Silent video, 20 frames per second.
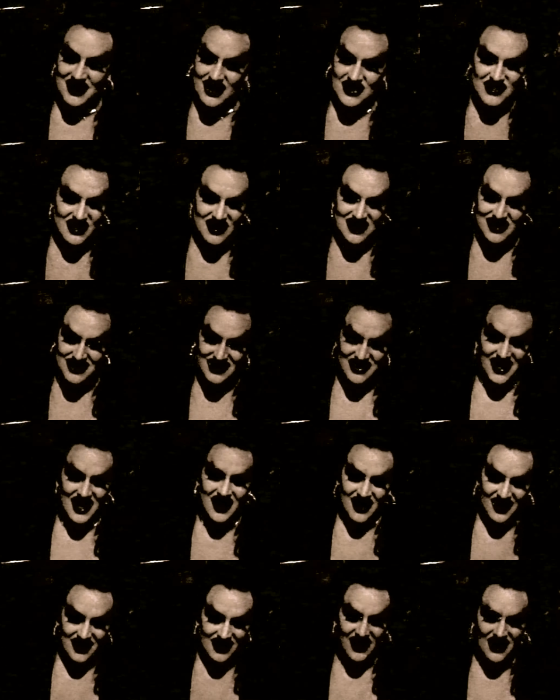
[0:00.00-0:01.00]
mean, they just
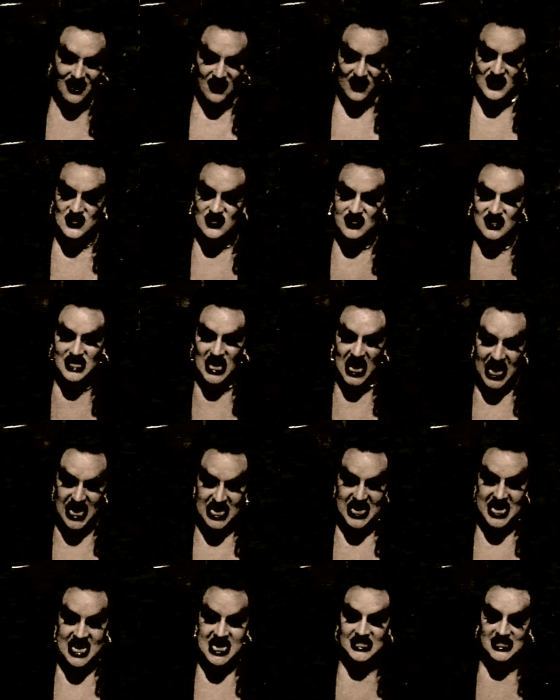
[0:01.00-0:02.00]
can't get, they just take
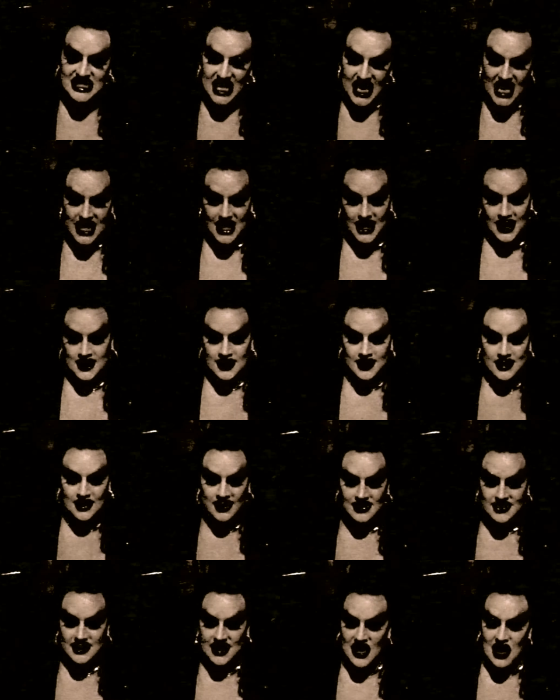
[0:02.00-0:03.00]
and take.
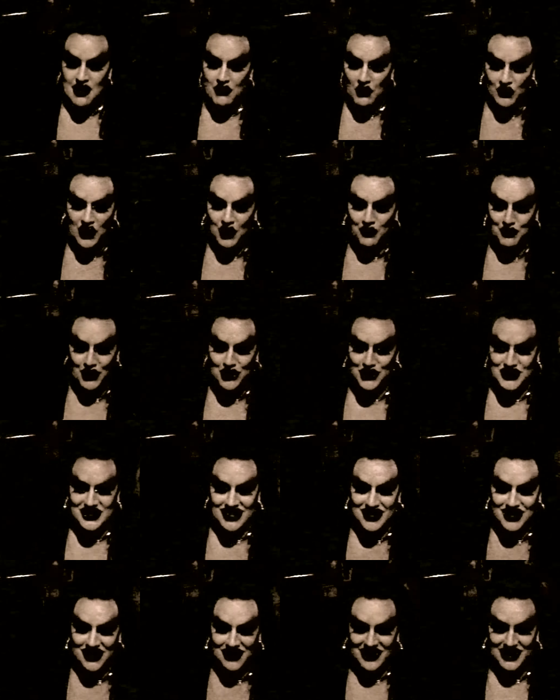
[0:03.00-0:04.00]
It's like I'm a real
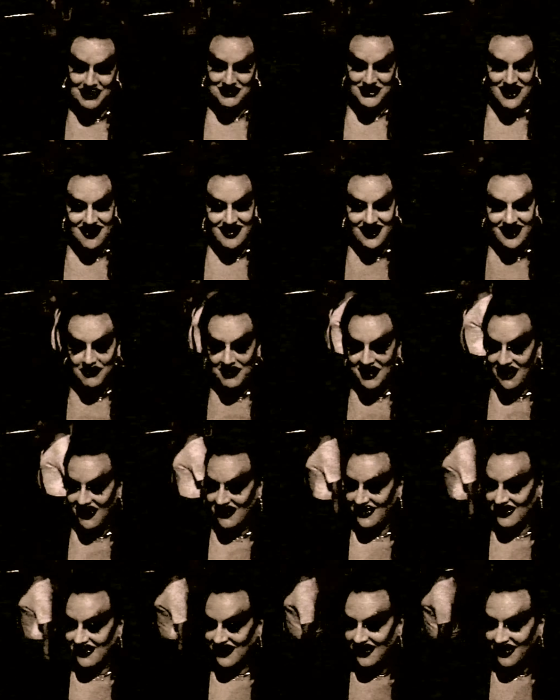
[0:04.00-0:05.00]
person, you know what I'm talking about?
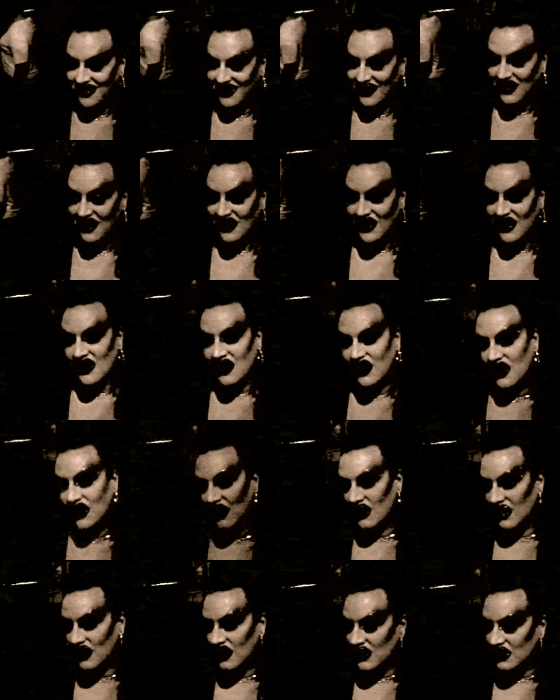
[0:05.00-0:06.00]
All
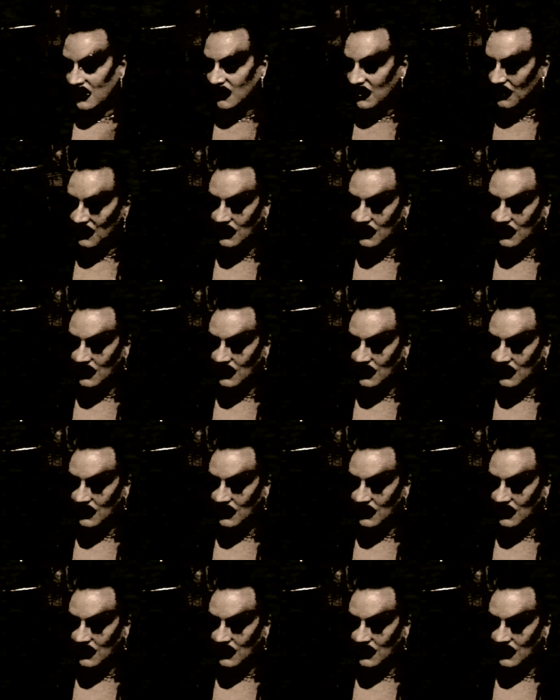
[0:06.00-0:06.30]
right.